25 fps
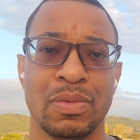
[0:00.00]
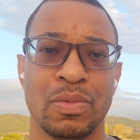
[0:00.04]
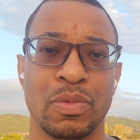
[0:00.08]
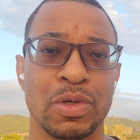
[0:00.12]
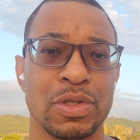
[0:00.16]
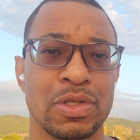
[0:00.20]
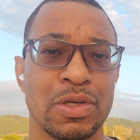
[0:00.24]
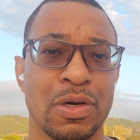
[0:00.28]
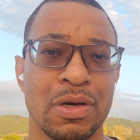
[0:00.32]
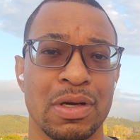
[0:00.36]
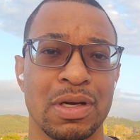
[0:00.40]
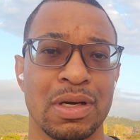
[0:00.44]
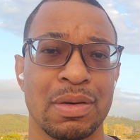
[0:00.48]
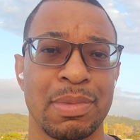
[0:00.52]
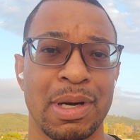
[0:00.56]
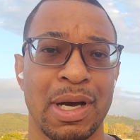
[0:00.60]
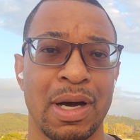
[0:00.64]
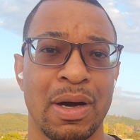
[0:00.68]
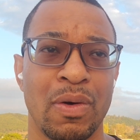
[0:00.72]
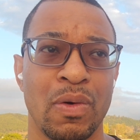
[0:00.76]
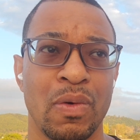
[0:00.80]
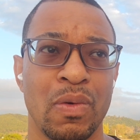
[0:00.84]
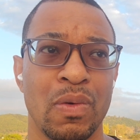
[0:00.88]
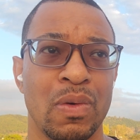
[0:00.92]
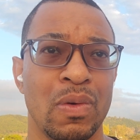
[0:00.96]
We're talking
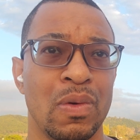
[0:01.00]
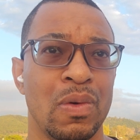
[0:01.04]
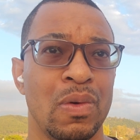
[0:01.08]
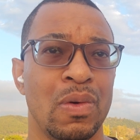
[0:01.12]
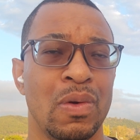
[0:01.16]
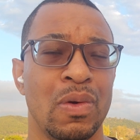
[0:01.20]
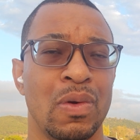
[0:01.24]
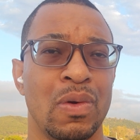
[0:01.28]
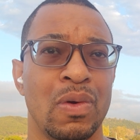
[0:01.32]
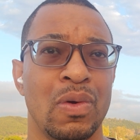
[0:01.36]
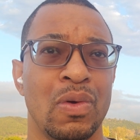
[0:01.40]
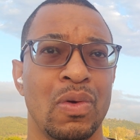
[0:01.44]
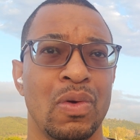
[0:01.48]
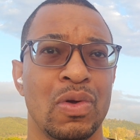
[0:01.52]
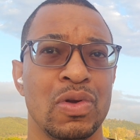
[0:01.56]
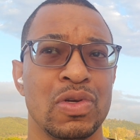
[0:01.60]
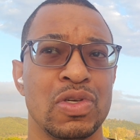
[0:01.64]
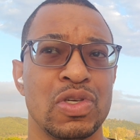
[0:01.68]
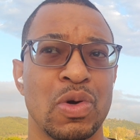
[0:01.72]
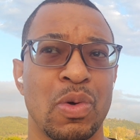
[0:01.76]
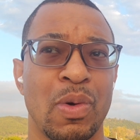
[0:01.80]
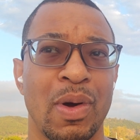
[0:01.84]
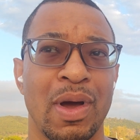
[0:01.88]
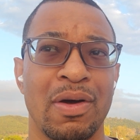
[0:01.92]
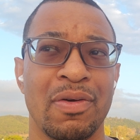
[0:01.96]
about
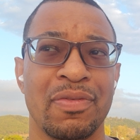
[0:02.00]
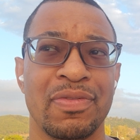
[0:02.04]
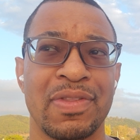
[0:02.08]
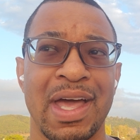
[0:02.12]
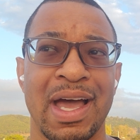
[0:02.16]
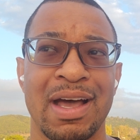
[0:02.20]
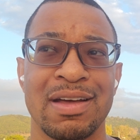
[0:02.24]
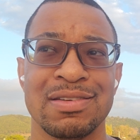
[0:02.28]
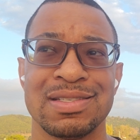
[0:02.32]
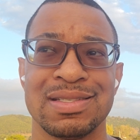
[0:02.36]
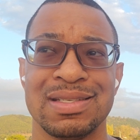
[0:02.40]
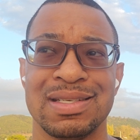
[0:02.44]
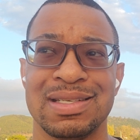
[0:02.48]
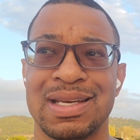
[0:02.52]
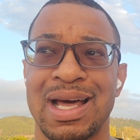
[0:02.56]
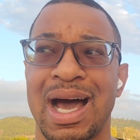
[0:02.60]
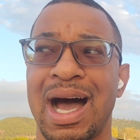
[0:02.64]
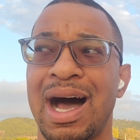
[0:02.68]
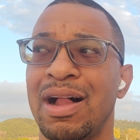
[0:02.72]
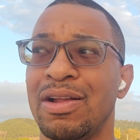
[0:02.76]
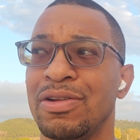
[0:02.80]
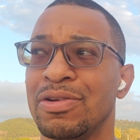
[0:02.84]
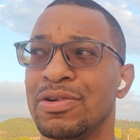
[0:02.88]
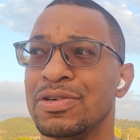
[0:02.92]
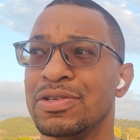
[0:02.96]

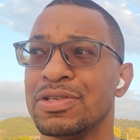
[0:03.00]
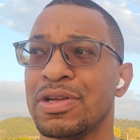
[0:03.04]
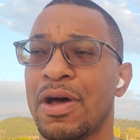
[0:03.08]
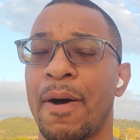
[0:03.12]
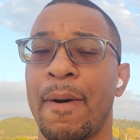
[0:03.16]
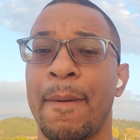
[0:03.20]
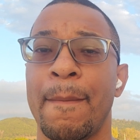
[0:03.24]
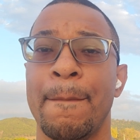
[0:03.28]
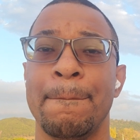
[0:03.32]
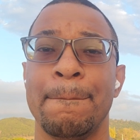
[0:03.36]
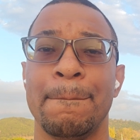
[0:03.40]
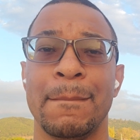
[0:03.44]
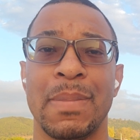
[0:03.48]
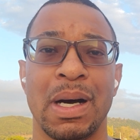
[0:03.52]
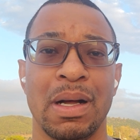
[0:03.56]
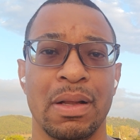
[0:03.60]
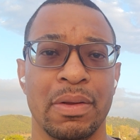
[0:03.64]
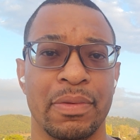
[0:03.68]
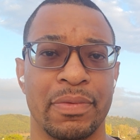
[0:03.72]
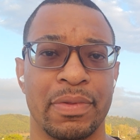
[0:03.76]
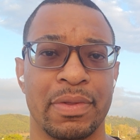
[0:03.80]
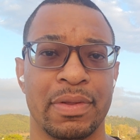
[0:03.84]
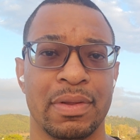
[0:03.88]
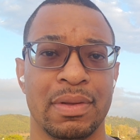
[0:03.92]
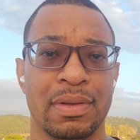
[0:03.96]
$12,000 a
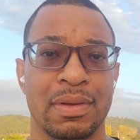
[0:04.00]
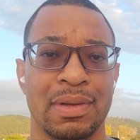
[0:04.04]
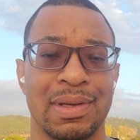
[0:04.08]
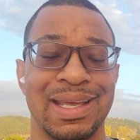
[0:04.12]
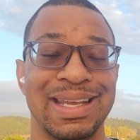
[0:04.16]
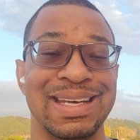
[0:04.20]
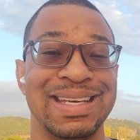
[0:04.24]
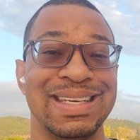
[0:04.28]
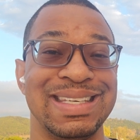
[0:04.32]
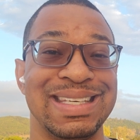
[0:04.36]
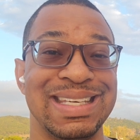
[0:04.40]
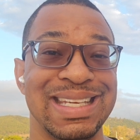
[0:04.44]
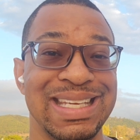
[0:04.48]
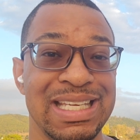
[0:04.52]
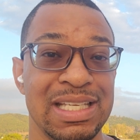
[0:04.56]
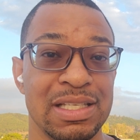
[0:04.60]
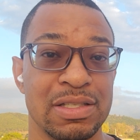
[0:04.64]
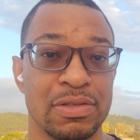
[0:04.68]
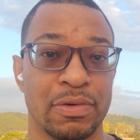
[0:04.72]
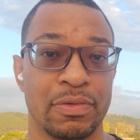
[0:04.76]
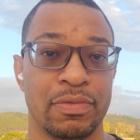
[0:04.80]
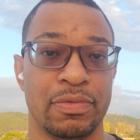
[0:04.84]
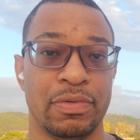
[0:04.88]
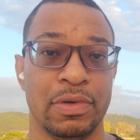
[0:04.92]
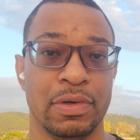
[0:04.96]
month in
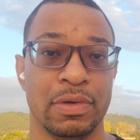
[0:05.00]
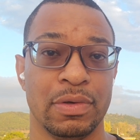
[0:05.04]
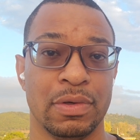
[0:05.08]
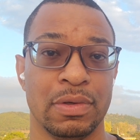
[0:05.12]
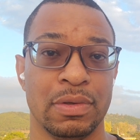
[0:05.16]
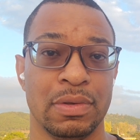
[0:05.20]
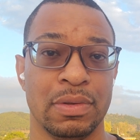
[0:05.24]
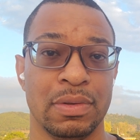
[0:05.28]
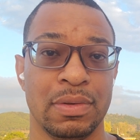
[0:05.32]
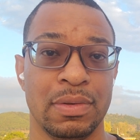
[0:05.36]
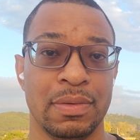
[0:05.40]
diesel fuel.